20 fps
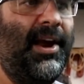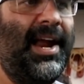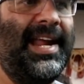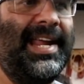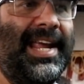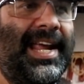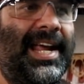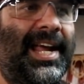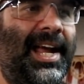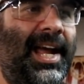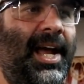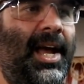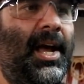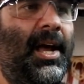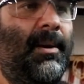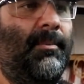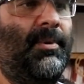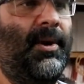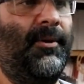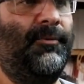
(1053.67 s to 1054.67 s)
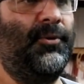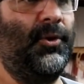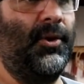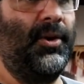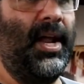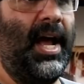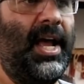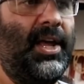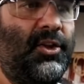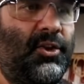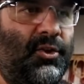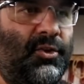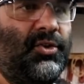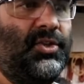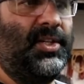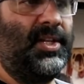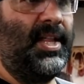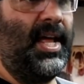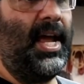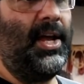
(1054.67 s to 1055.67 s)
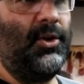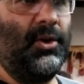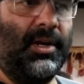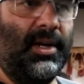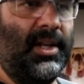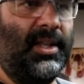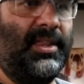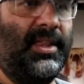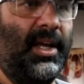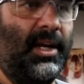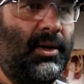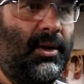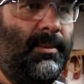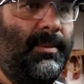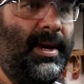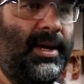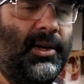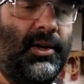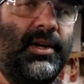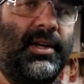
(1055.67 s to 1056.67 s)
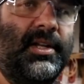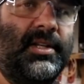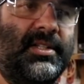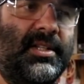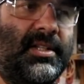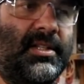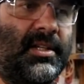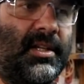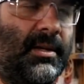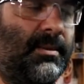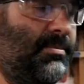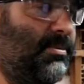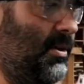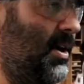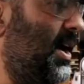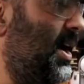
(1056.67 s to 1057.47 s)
breaking, but if you're not used to that, you're going to think, oh my goodness, it's going to